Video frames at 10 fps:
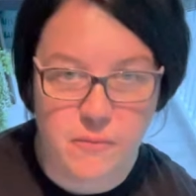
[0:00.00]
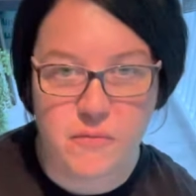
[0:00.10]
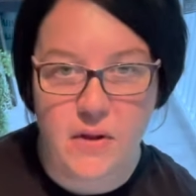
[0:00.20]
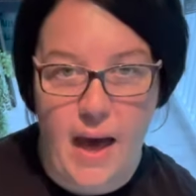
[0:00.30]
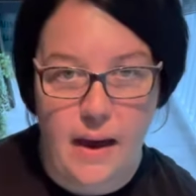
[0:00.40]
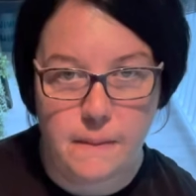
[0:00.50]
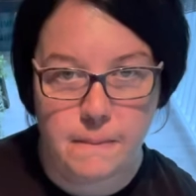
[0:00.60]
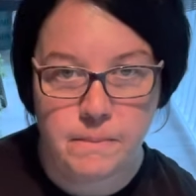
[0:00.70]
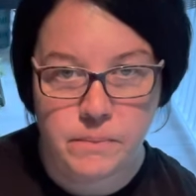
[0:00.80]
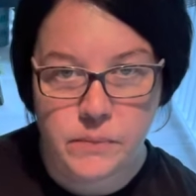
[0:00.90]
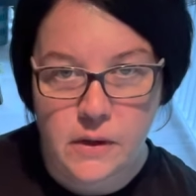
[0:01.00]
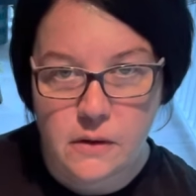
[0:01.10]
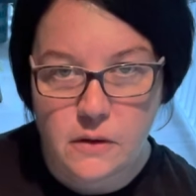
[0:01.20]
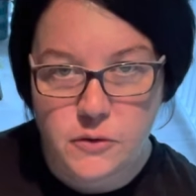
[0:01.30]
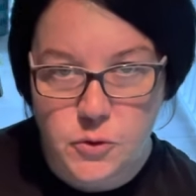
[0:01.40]
flat
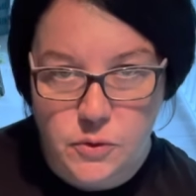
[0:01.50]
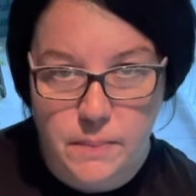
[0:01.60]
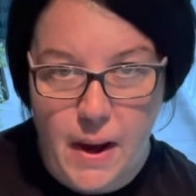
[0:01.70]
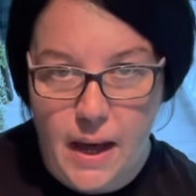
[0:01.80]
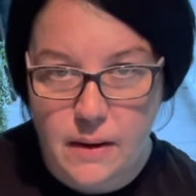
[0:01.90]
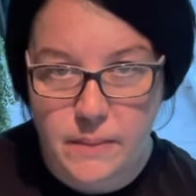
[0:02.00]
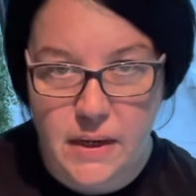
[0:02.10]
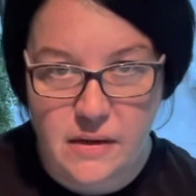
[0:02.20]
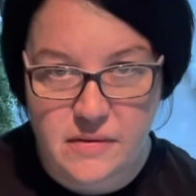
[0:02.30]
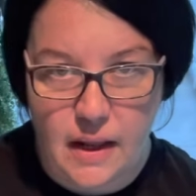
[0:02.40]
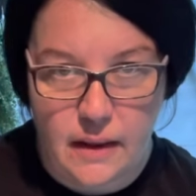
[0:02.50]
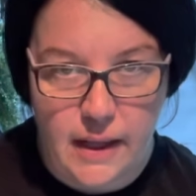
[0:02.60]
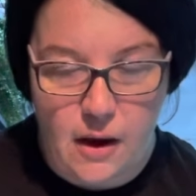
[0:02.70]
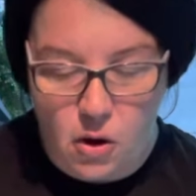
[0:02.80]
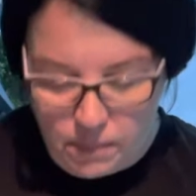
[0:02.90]
to the bottom and it's not like all